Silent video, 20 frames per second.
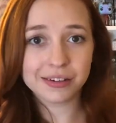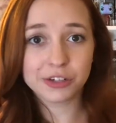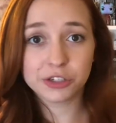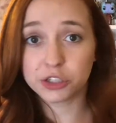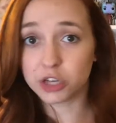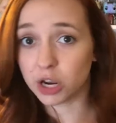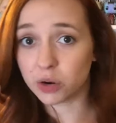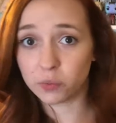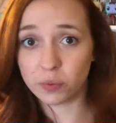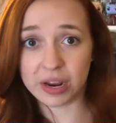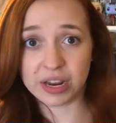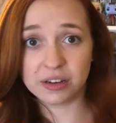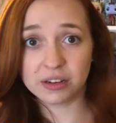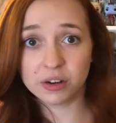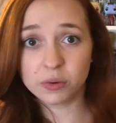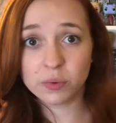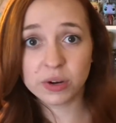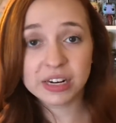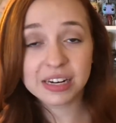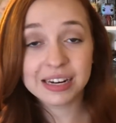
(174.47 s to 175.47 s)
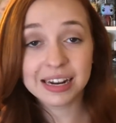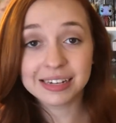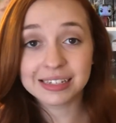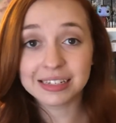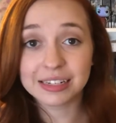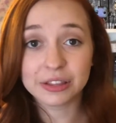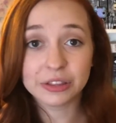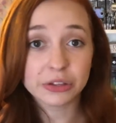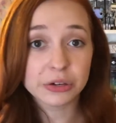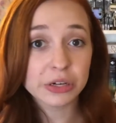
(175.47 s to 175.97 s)
John Wayne did one in
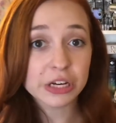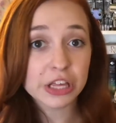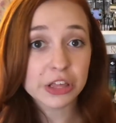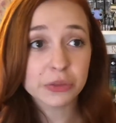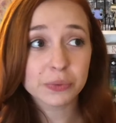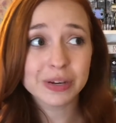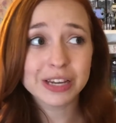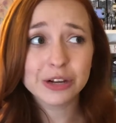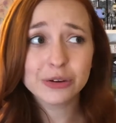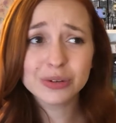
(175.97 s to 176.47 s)
nineteen thirty-three,